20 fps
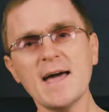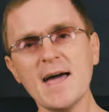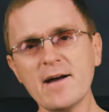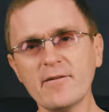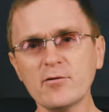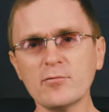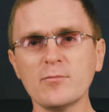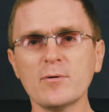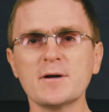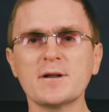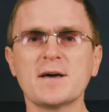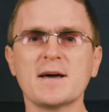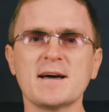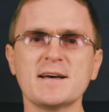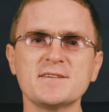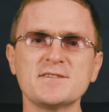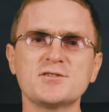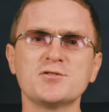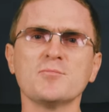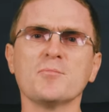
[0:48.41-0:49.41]
everyone
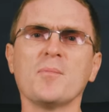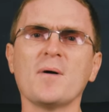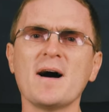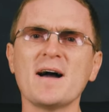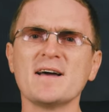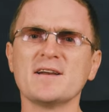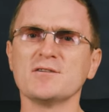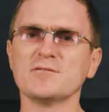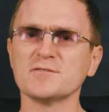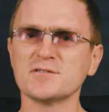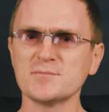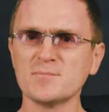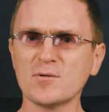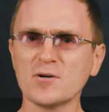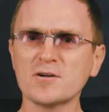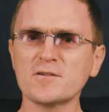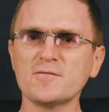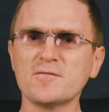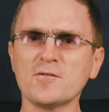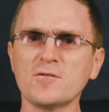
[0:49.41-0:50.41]
has to buy a new
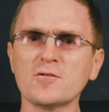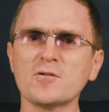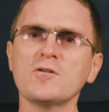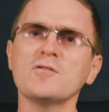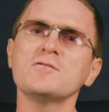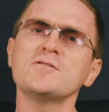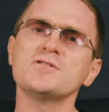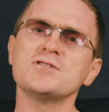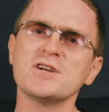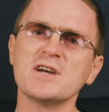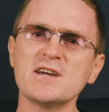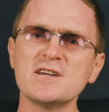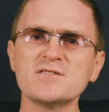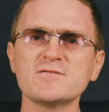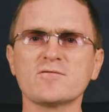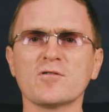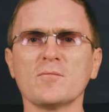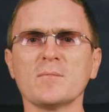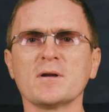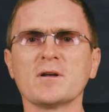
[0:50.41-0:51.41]
smartphone or change
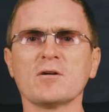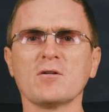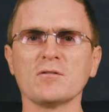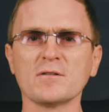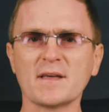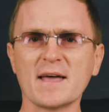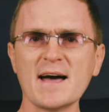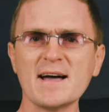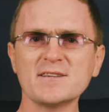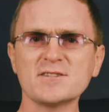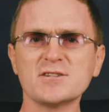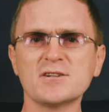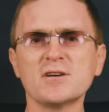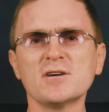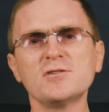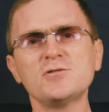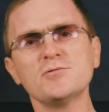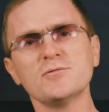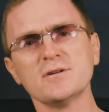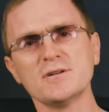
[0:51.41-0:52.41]
from an old
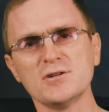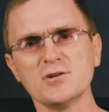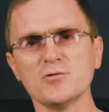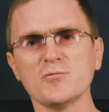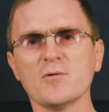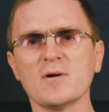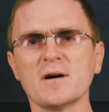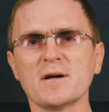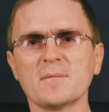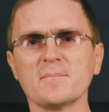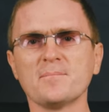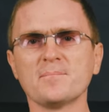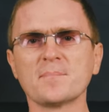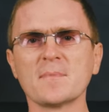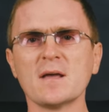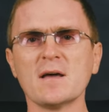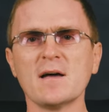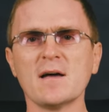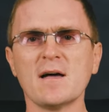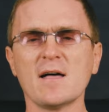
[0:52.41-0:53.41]
gadget to a new one.
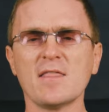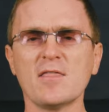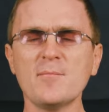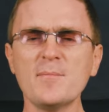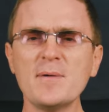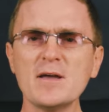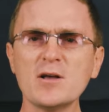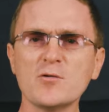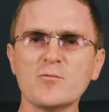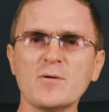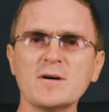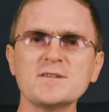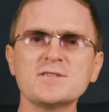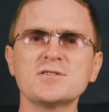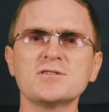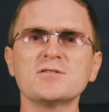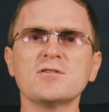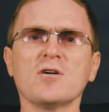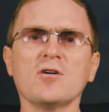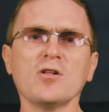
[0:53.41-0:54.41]
The main
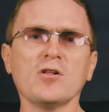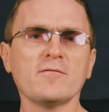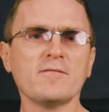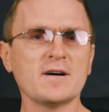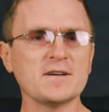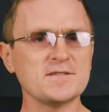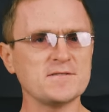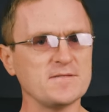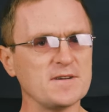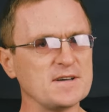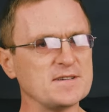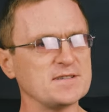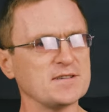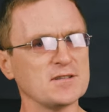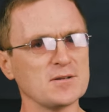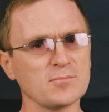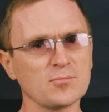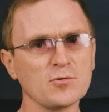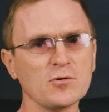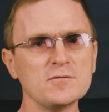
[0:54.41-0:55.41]
question all of us face in
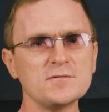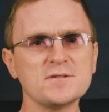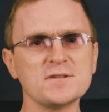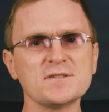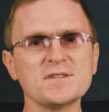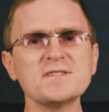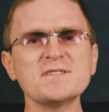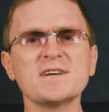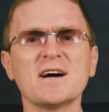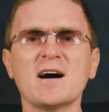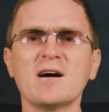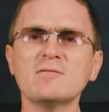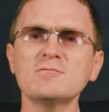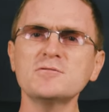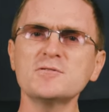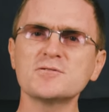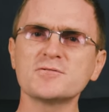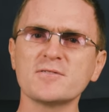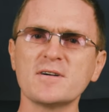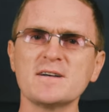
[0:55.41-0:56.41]
the process is how
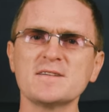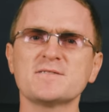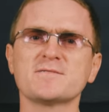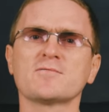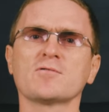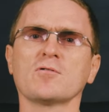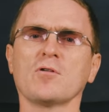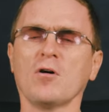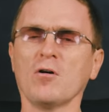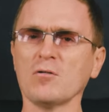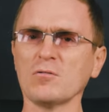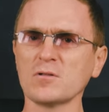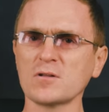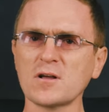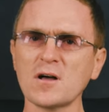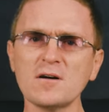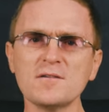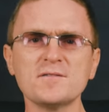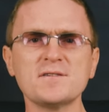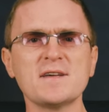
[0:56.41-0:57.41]
to transfer all
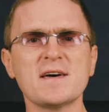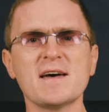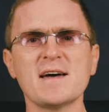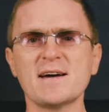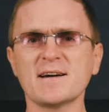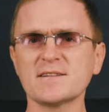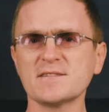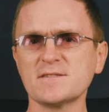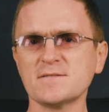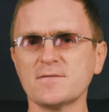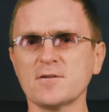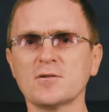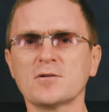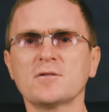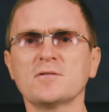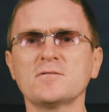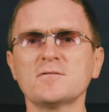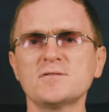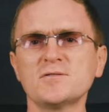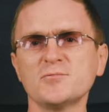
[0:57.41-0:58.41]
contacts,
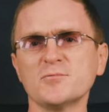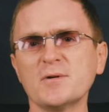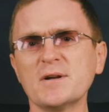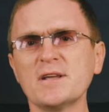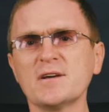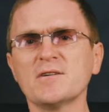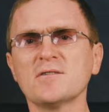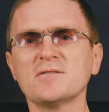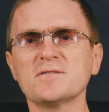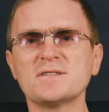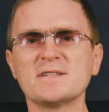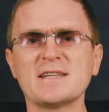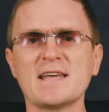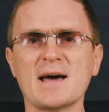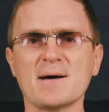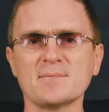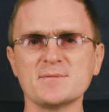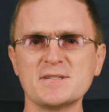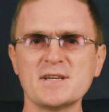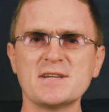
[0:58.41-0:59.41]
photos, videos and
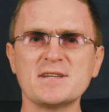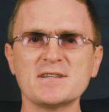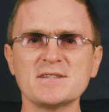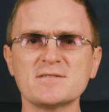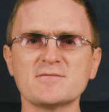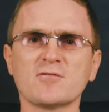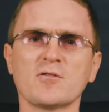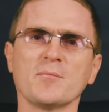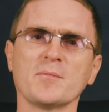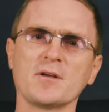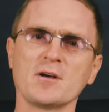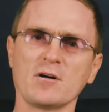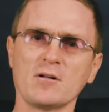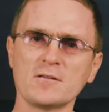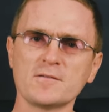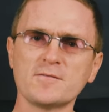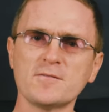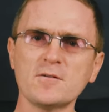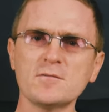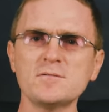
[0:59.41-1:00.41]
app settings from the
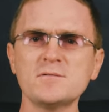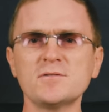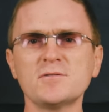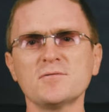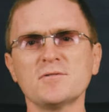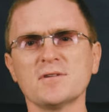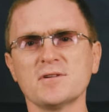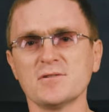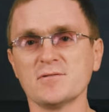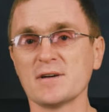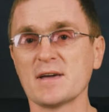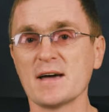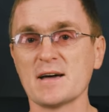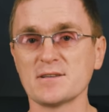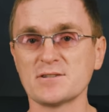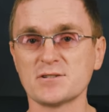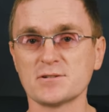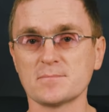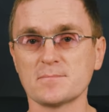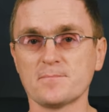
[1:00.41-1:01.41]
old phone to the new
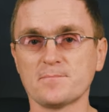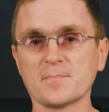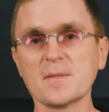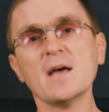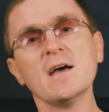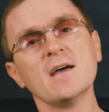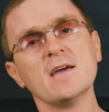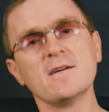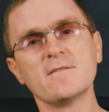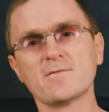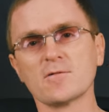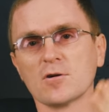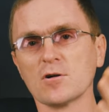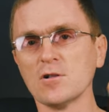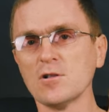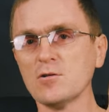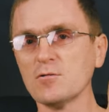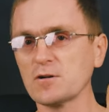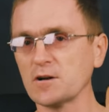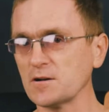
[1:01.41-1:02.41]
gadget. If you're
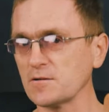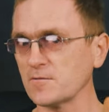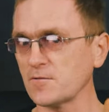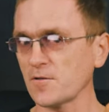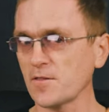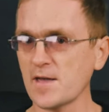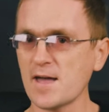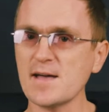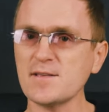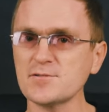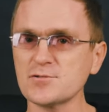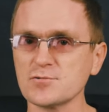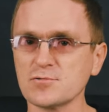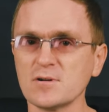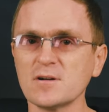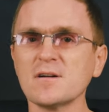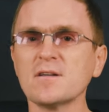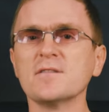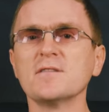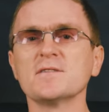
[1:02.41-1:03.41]
looking for the
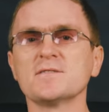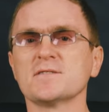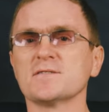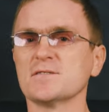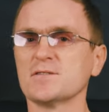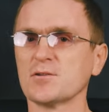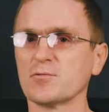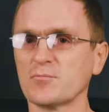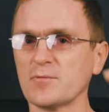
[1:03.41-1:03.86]
answer, this is the